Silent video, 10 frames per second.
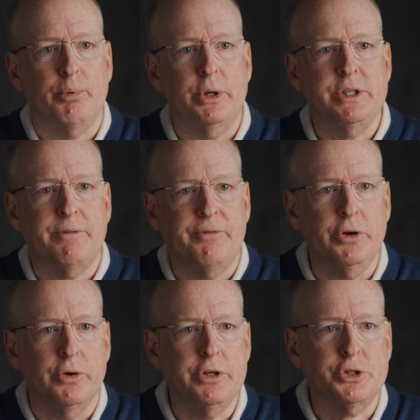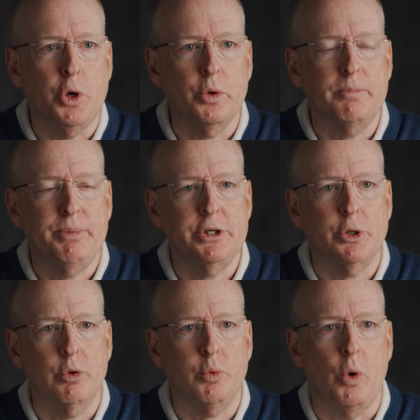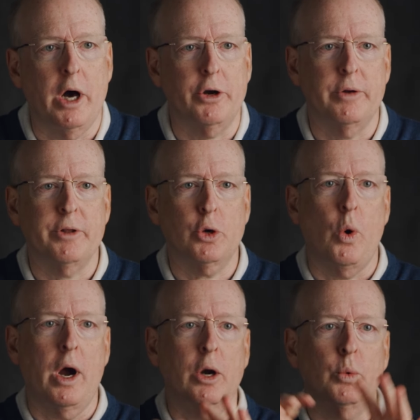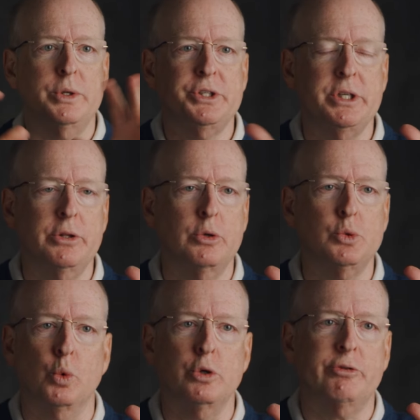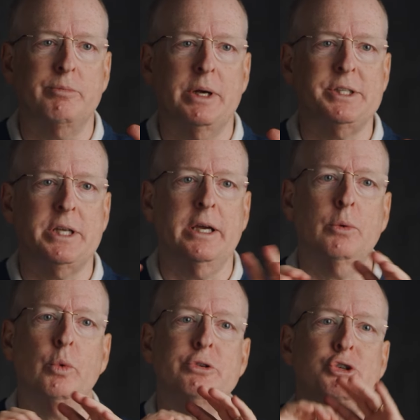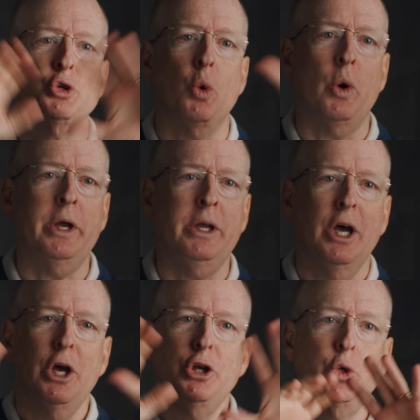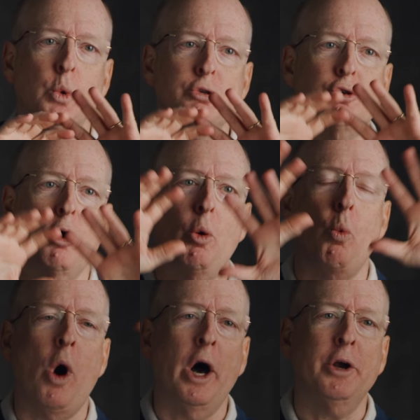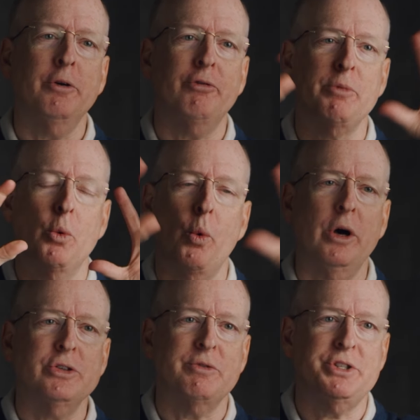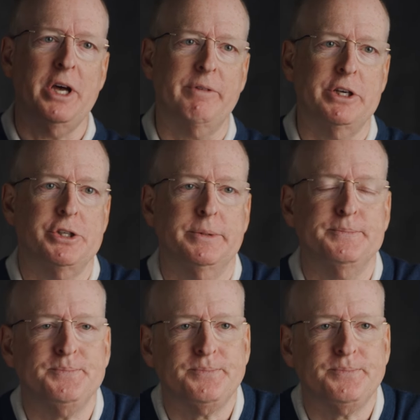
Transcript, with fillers: the priest filled his golden pitcher with water, and the choir would sing those words from Isaiah, With joy you will draw water from the wells of salvation.